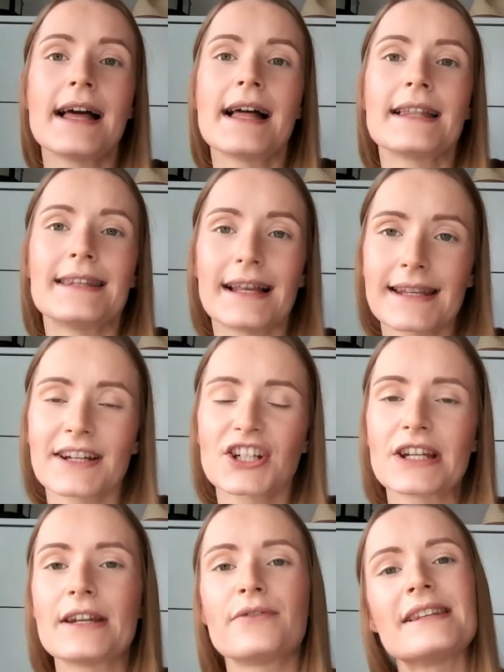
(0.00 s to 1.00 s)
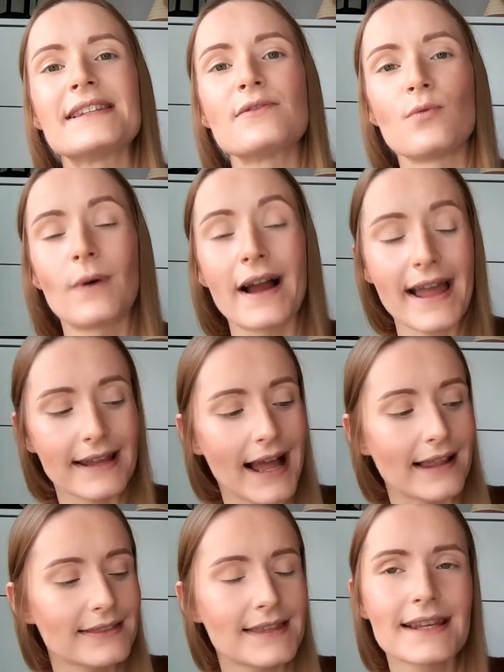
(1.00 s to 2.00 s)
that's actually the reason why I
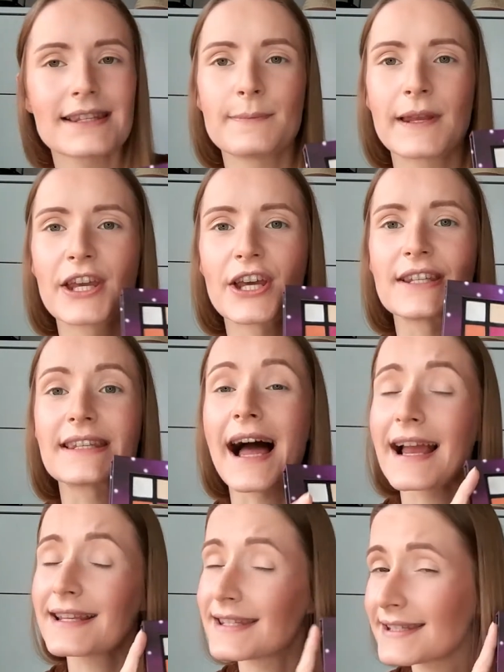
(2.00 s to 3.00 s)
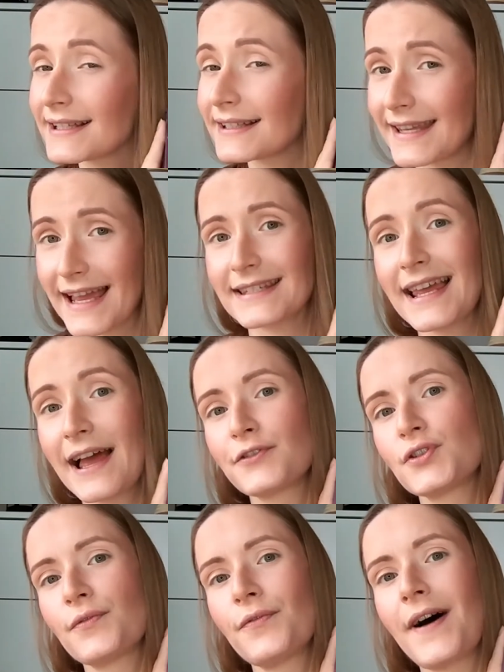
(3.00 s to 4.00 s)
got this, because I still yet have
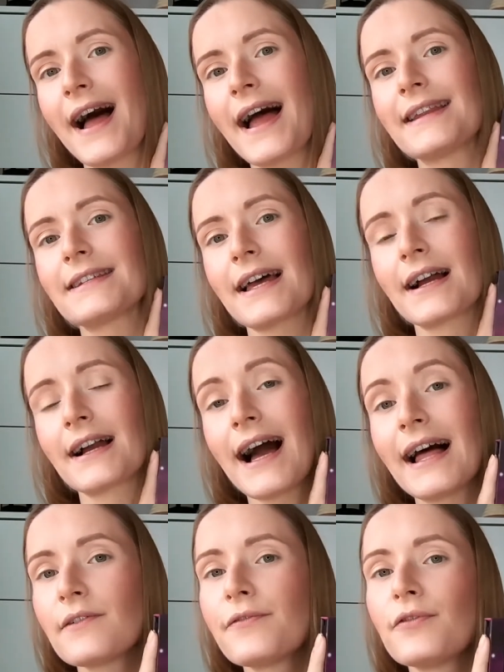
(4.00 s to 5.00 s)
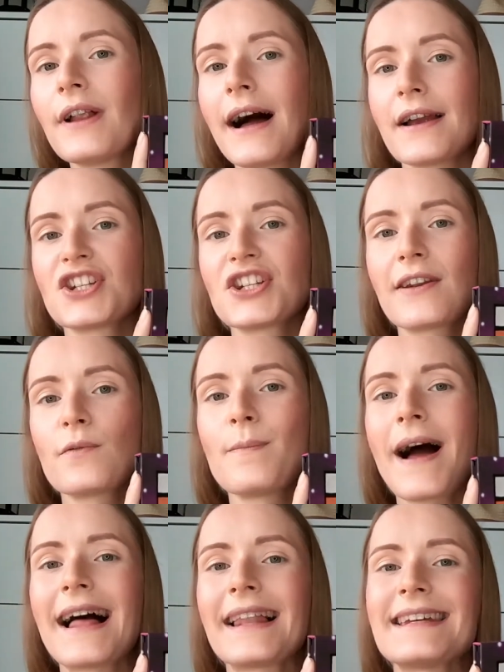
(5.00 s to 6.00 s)
to find a colorful eyeshadow
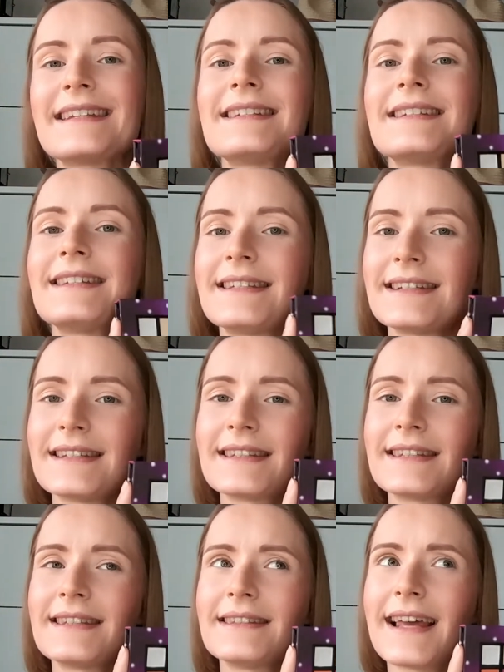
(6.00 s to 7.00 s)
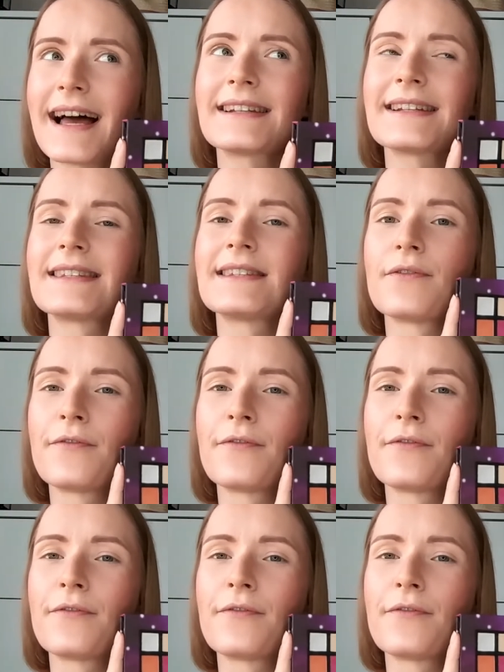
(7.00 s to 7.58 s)
palette that is